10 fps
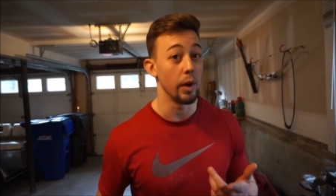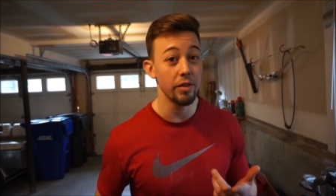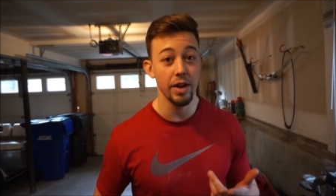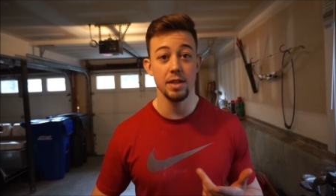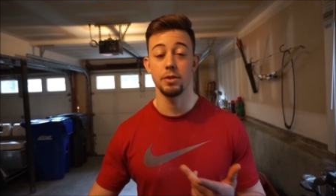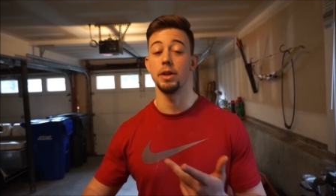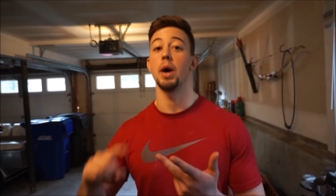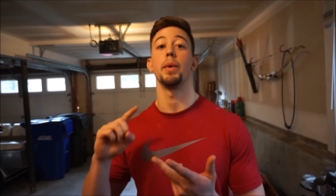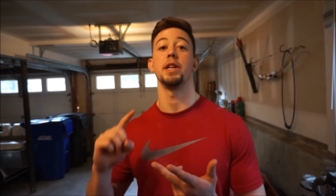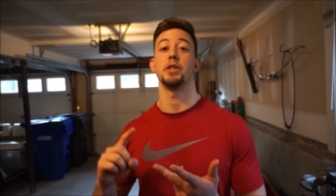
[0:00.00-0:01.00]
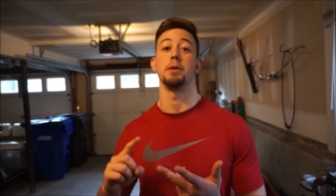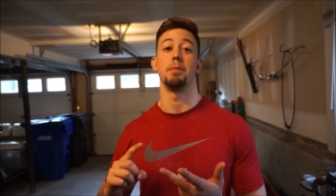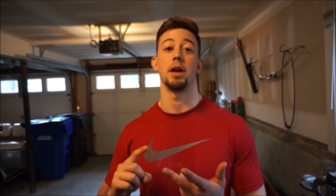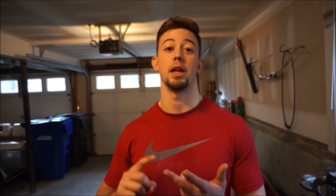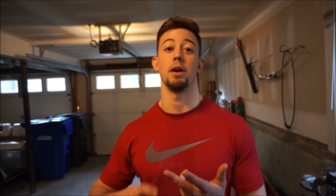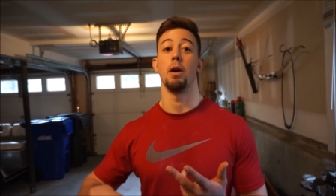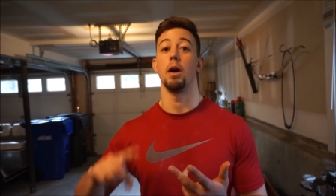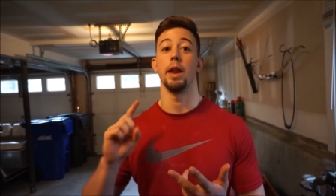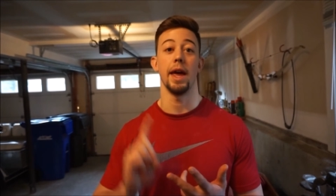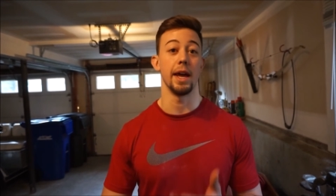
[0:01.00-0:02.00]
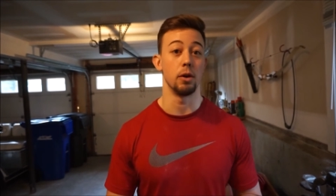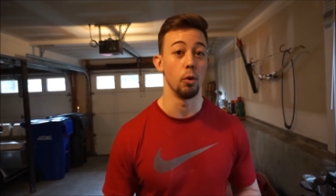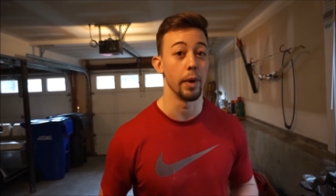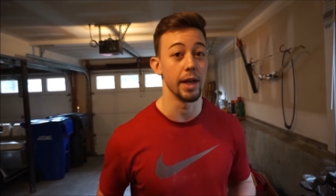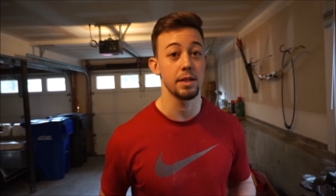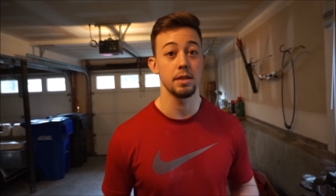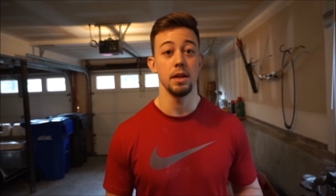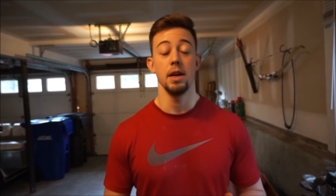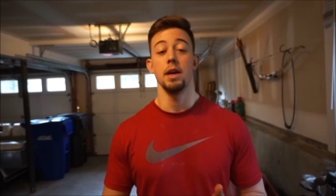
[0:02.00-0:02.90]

weight vests, do not waste your money on ankle weights.